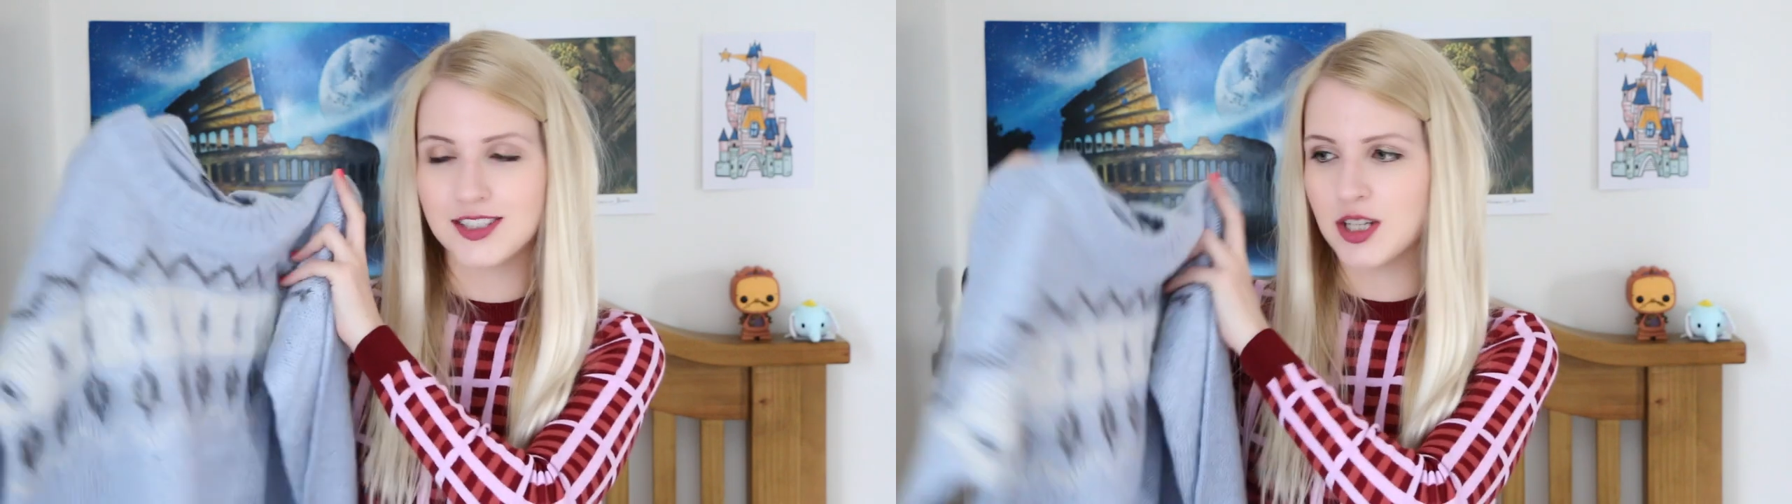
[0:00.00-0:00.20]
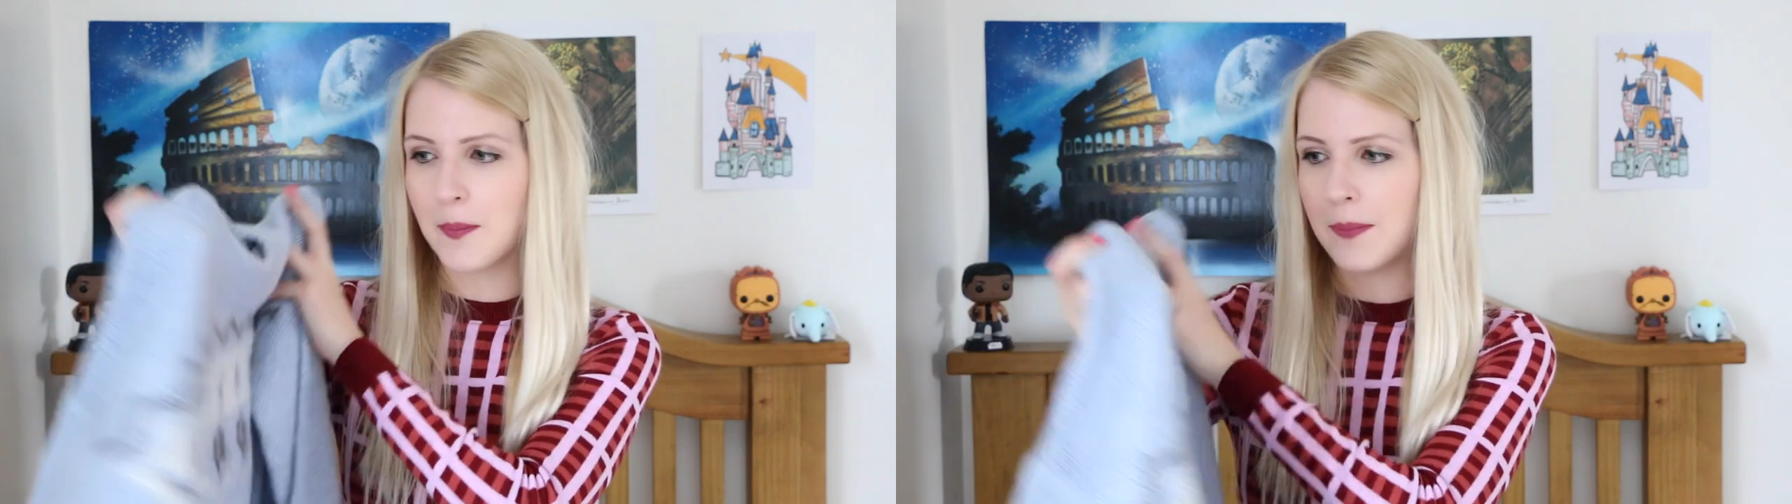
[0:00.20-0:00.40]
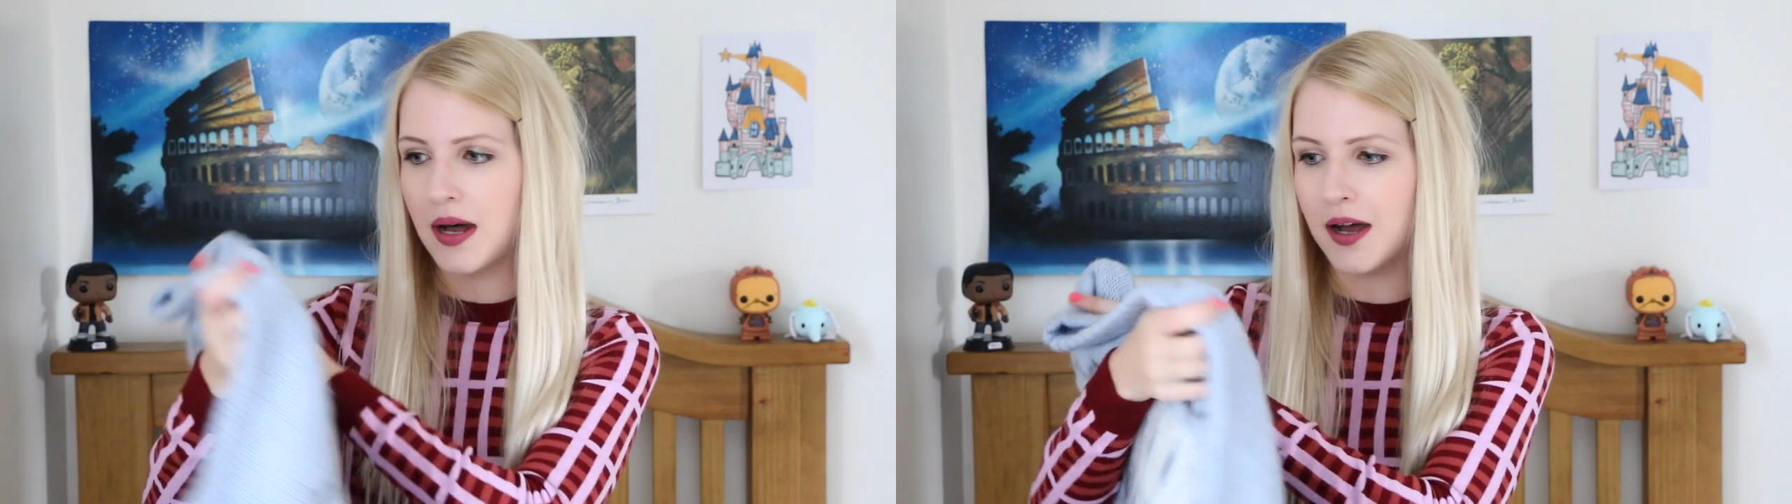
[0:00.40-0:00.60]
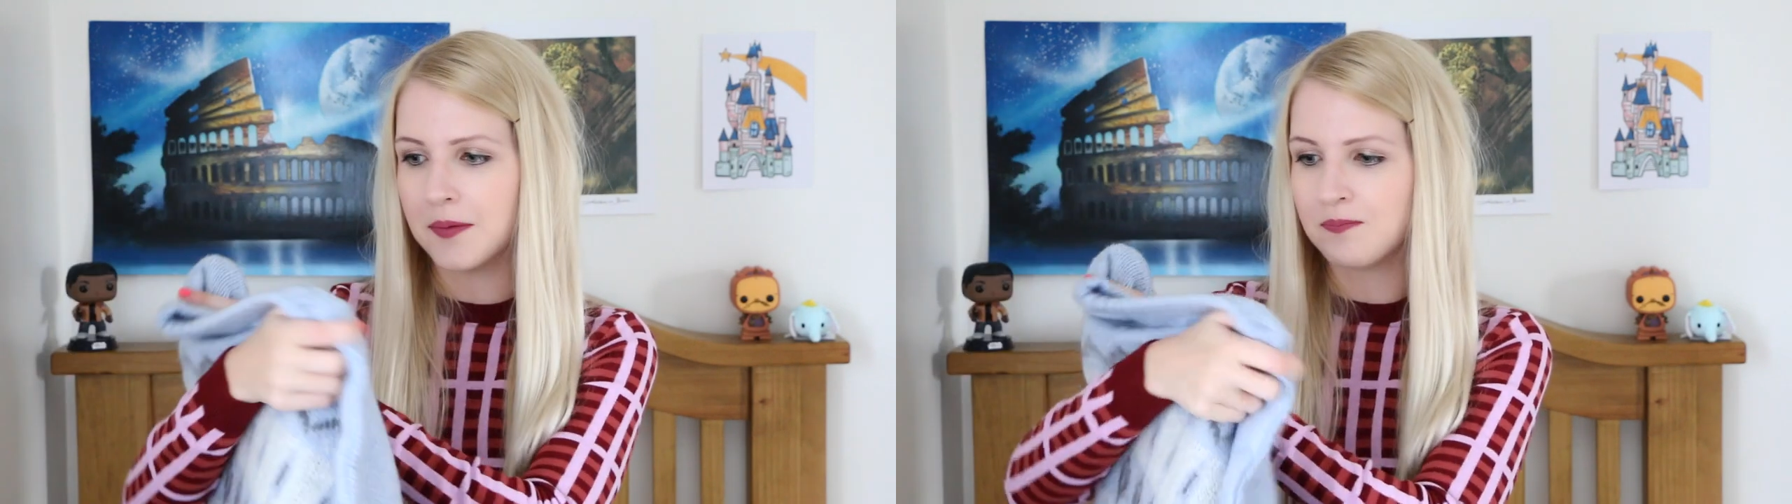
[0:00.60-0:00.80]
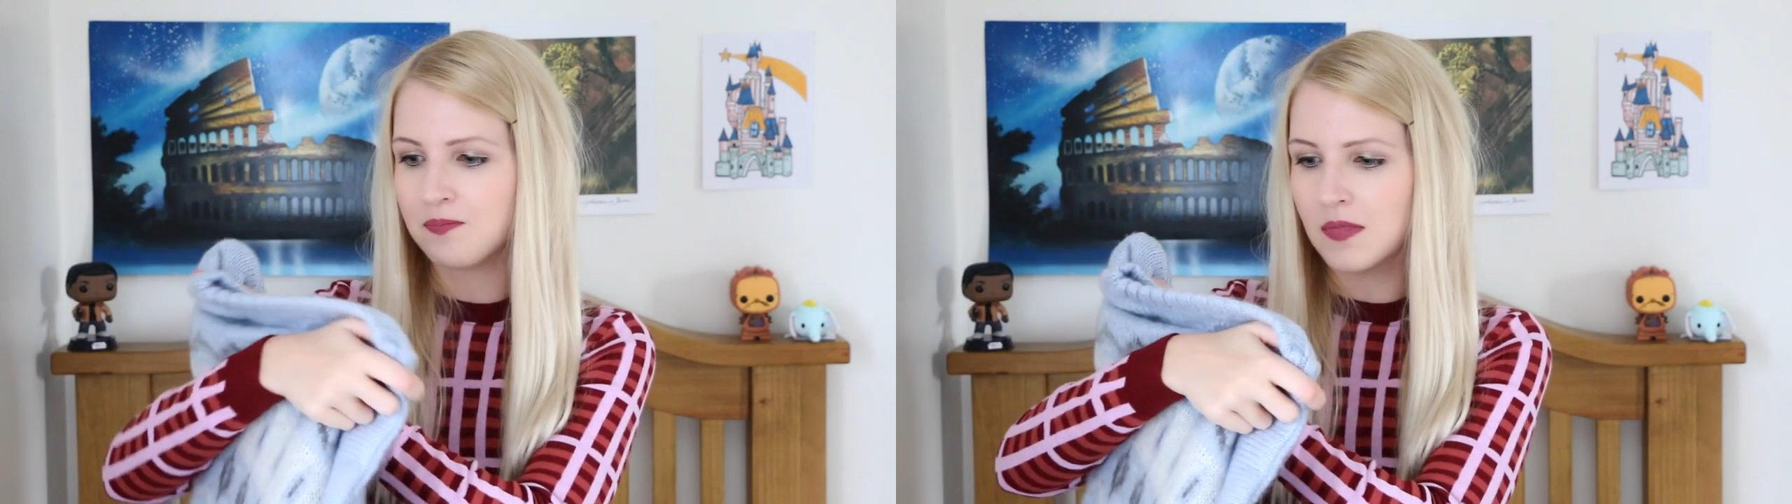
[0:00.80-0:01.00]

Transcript: jumper.